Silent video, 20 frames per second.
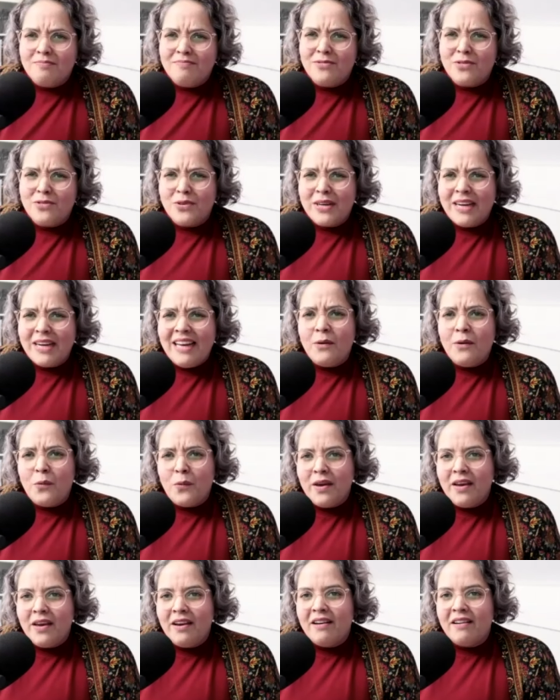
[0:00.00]
really
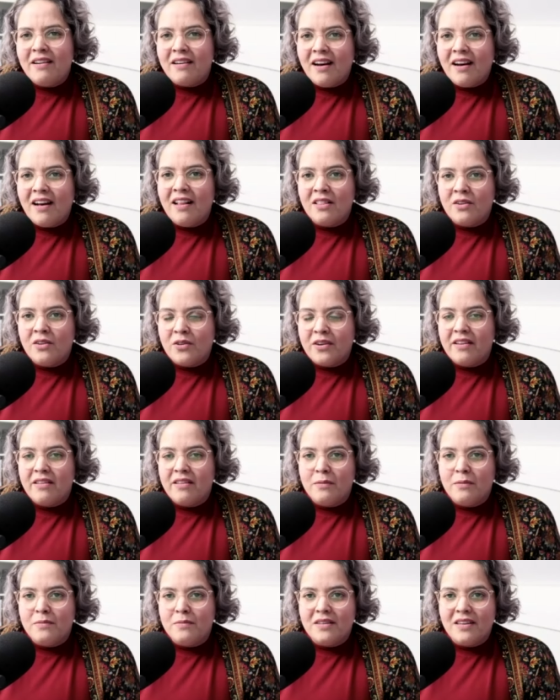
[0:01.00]
weird
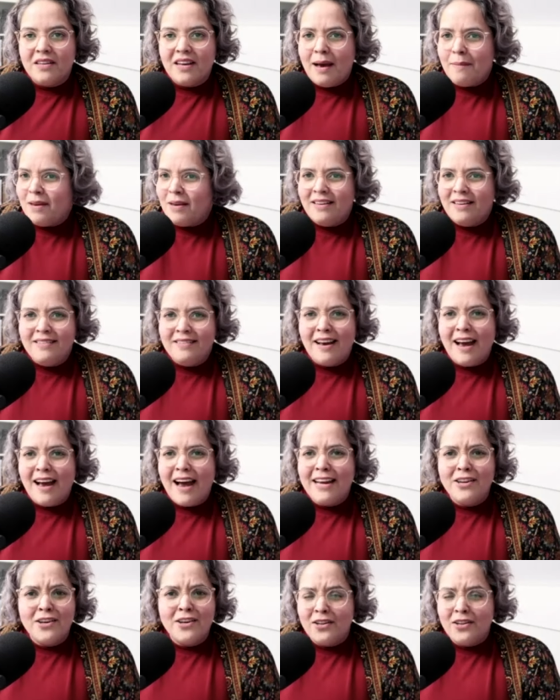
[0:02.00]
algorithm. I mean,
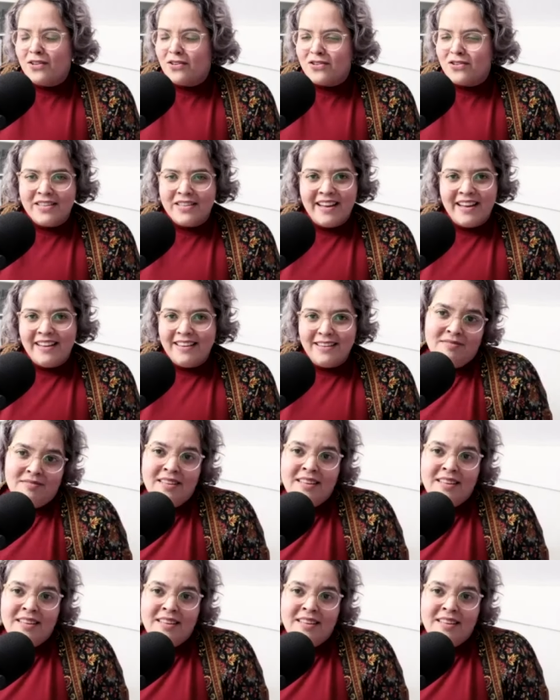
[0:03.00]
I don't understand it.